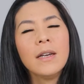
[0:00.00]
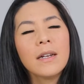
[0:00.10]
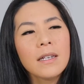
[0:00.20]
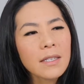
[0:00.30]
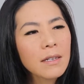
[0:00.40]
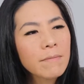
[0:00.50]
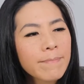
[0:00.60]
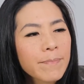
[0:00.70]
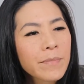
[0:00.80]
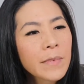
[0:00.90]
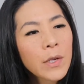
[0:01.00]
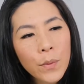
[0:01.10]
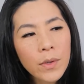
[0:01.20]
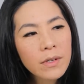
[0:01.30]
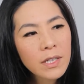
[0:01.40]
And I said,
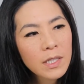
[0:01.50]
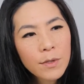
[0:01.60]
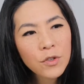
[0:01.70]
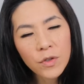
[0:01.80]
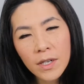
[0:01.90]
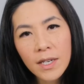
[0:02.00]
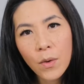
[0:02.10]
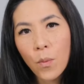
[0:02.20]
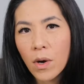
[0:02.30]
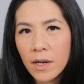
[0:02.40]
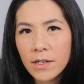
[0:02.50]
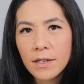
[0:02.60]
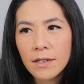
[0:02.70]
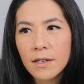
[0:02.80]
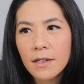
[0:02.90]
well, he's been drinking
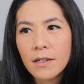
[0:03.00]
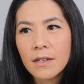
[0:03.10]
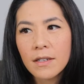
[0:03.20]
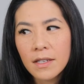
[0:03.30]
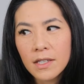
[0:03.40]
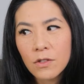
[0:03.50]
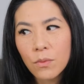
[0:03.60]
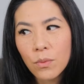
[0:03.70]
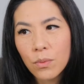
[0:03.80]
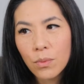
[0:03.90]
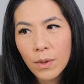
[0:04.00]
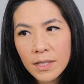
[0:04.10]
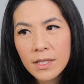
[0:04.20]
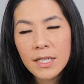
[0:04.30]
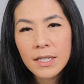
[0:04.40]
water at least
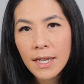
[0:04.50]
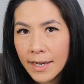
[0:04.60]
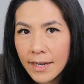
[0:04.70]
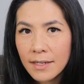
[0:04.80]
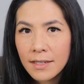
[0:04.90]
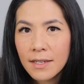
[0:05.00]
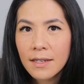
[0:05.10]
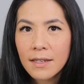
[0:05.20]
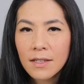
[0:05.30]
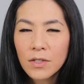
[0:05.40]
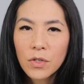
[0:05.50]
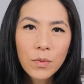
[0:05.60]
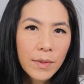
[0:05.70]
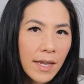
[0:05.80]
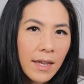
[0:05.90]
once a night this whole
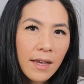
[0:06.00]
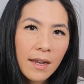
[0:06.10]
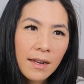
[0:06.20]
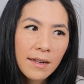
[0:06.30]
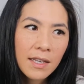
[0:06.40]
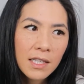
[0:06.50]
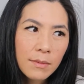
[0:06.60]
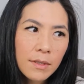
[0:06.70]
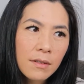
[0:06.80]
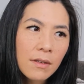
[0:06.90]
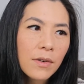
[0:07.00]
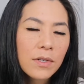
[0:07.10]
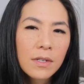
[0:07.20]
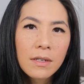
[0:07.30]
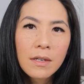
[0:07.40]
week, and he's been
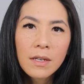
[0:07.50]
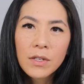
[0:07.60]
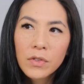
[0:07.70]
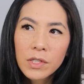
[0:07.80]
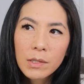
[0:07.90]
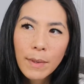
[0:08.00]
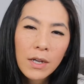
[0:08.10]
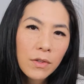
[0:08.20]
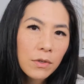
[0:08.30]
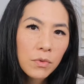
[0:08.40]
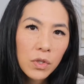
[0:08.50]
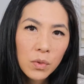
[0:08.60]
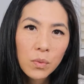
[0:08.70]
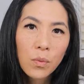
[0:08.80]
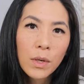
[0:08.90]
going to use the bathroom
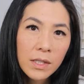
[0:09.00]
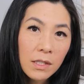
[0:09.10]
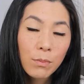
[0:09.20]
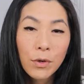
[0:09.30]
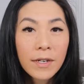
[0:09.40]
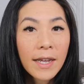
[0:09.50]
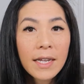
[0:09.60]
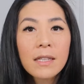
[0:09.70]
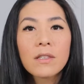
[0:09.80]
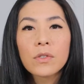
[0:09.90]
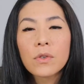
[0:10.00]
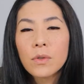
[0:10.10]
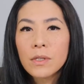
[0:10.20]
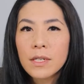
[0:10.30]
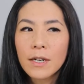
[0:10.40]
just once per night this
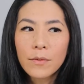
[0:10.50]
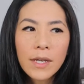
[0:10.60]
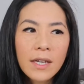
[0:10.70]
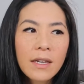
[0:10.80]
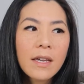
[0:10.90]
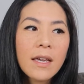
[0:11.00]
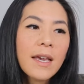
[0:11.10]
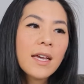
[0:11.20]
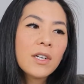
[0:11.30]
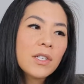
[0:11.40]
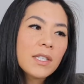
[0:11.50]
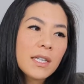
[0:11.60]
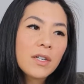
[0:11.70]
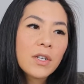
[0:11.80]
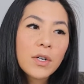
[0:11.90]
whole entire week. And she
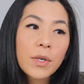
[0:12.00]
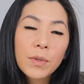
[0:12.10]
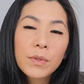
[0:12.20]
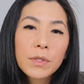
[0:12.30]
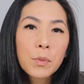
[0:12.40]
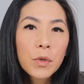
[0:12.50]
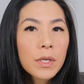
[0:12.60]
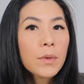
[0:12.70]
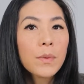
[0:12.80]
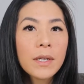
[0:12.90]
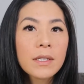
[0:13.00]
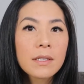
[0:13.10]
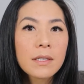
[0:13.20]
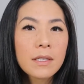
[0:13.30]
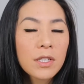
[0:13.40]
said, no, it was more than
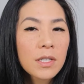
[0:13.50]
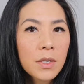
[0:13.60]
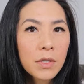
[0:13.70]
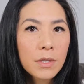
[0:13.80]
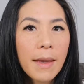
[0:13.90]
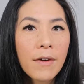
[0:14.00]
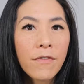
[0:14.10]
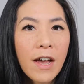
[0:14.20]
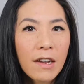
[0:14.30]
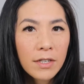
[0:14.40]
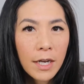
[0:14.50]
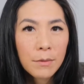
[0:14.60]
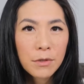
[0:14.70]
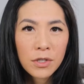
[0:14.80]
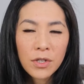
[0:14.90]
once. She said it was about 5
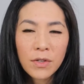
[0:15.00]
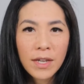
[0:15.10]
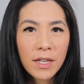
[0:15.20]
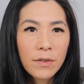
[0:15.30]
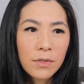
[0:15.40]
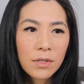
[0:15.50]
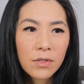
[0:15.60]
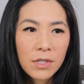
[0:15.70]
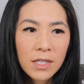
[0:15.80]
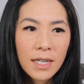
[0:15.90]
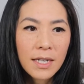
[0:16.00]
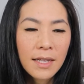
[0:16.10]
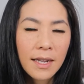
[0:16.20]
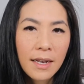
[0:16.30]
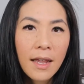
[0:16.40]
times or so that he was thirsty, and
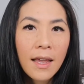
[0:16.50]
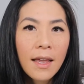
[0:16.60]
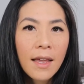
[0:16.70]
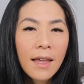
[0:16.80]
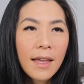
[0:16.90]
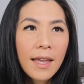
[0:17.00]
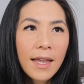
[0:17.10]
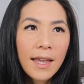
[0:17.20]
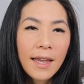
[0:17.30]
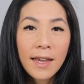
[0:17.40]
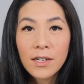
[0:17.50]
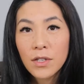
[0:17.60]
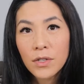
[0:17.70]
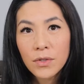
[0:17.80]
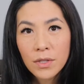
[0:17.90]
then he had to
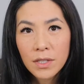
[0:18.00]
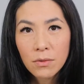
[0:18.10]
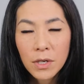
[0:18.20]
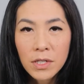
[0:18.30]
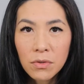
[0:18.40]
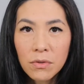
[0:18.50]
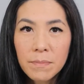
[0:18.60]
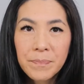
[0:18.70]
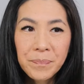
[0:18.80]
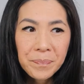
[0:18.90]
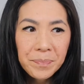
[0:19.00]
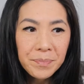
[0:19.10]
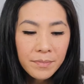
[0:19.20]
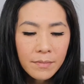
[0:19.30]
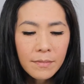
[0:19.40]
go use the restroom.
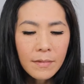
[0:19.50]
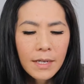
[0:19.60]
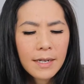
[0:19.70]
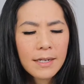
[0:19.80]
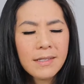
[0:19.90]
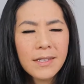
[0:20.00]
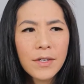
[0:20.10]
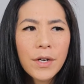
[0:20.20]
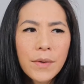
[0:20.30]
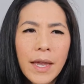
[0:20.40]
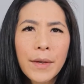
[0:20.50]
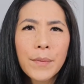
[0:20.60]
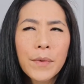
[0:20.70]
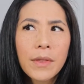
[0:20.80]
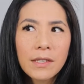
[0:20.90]
And I said, okay,
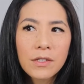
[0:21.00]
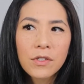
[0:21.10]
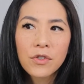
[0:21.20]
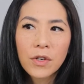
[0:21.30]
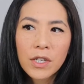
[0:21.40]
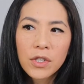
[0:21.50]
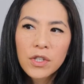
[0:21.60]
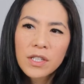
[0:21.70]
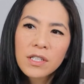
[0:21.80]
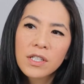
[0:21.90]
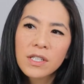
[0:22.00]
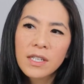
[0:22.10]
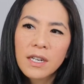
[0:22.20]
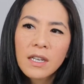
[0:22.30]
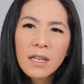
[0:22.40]
well, that's strange. And she
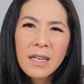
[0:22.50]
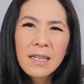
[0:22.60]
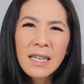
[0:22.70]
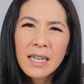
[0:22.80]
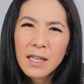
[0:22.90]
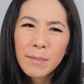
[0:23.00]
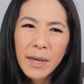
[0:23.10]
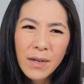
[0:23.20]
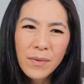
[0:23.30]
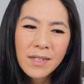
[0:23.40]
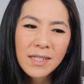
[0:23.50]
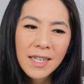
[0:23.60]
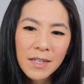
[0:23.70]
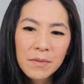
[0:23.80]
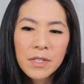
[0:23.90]
said, yeah, you might want to
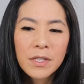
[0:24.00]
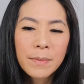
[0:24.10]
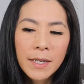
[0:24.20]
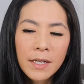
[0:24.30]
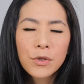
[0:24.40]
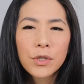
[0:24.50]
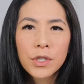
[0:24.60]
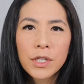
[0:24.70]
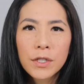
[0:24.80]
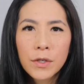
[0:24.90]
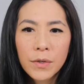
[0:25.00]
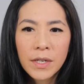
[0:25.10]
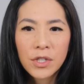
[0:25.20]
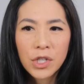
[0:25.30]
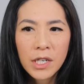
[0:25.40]
take him to the pediatrician and go
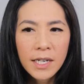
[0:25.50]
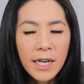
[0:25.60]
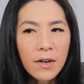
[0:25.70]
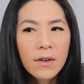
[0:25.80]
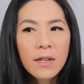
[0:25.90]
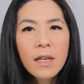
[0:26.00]
get checked out.